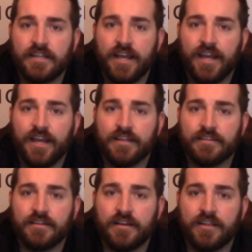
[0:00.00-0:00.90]

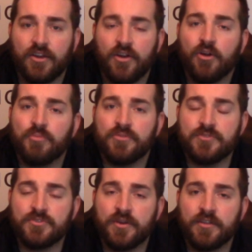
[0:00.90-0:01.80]
and uh, you know i hope you
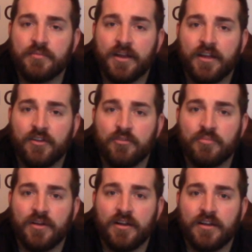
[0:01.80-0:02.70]
enjoy them and i hope
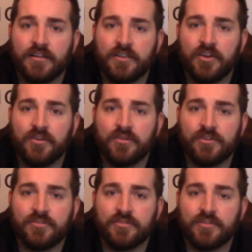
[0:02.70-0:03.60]
uh, you know
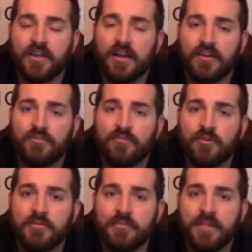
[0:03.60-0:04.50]
you get on the
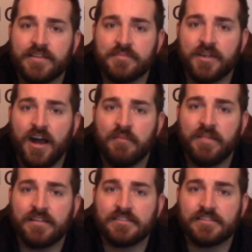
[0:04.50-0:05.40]
forum and make some
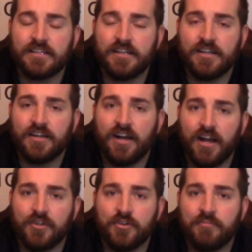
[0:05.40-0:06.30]
comments
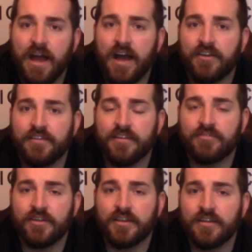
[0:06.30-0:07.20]
uh, good bad and
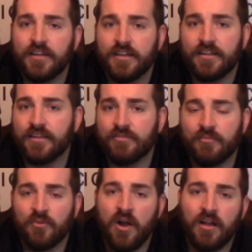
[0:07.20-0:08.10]
different if
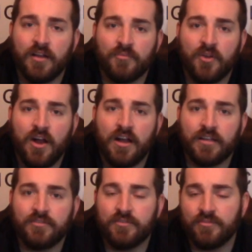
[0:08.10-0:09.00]
i'm wrong i'm wrong
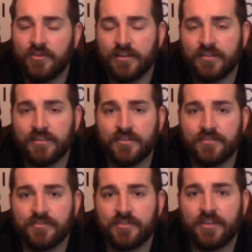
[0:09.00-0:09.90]
if you want you know
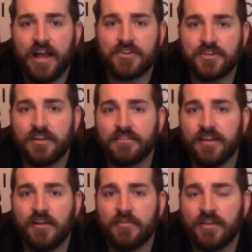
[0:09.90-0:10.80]
lash out and
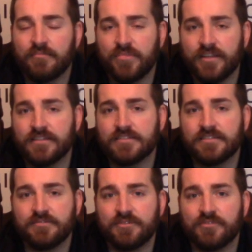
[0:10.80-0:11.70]
tell me please
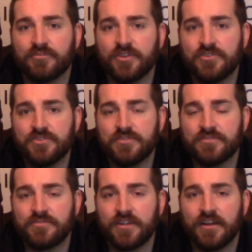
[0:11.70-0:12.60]
feel free to it's a
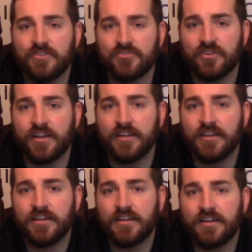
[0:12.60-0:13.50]
free country
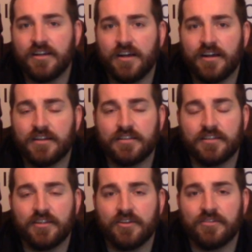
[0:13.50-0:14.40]
uh,
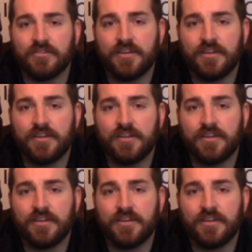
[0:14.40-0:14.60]
you know